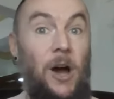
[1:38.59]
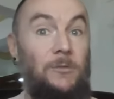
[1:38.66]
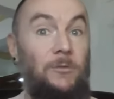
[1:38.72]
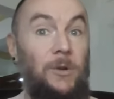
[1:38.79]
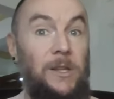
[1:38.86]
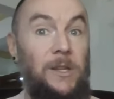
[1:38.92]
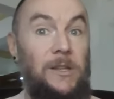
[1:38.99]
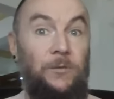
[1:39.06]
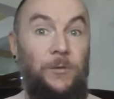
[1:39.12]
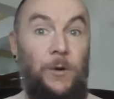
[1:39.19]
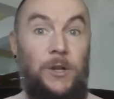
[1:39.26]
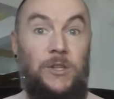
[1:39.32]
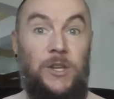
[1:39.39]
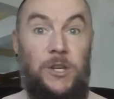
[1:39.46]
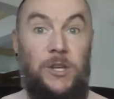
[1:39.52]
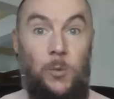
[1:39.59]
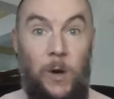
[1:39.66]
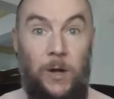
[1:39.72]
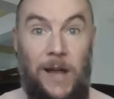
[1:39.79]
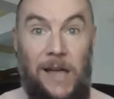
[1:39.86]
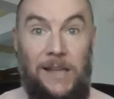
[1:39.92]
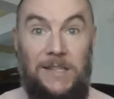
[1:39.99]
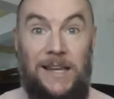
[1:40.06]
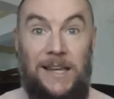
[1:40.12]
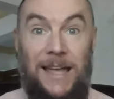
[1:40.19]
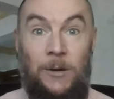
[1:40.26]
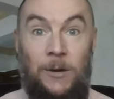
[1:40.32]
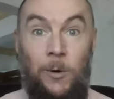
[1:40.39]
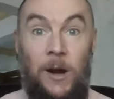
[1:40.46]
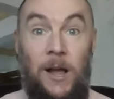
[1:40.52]
unreleased footage that you will not see
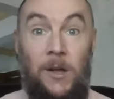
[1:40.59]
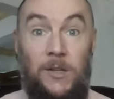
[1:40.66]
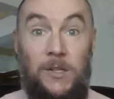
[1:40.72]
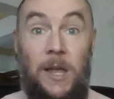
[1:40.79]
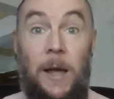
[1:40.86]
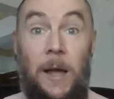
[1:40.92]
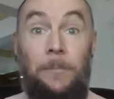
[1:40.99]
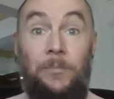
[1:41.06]
anywhere else.